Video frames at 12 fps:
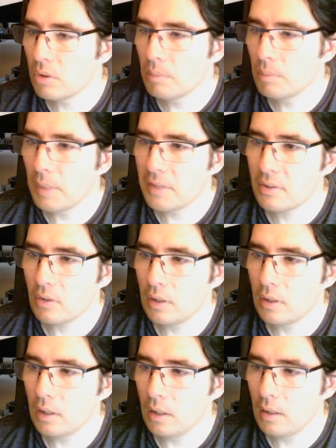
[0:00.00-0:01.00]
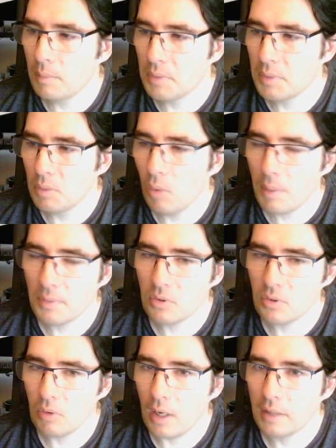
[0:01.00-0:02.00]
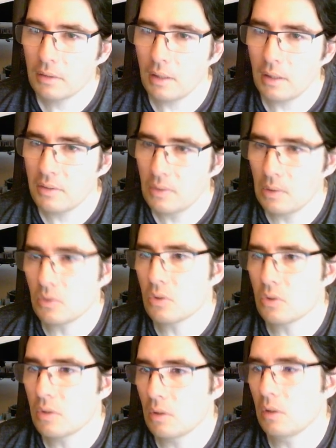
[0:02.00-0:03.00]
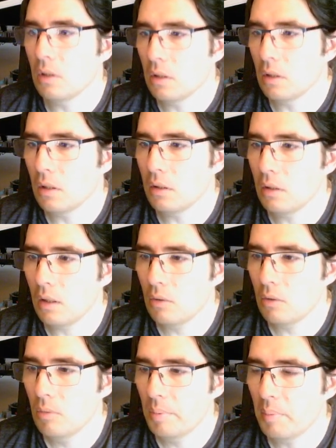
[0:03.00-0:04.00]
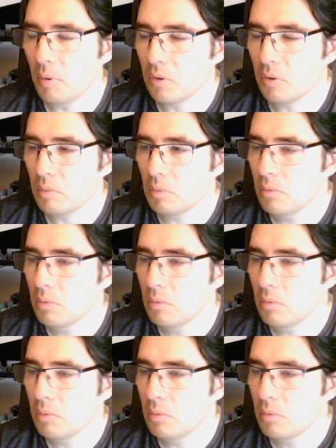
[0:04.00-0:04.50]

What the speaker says: basically an empty weapons rack. That's an interesting idea. That could be possible.